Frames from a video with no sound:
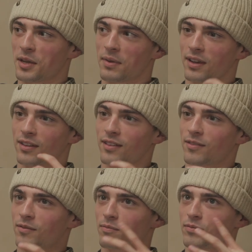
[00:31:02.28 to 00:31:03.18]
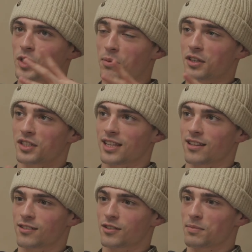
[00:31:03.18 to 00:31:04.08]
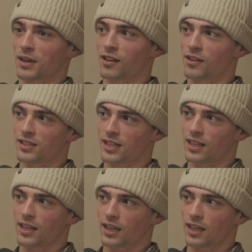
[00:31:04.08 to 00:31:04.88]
like my tour box just has loads of my clothes in it,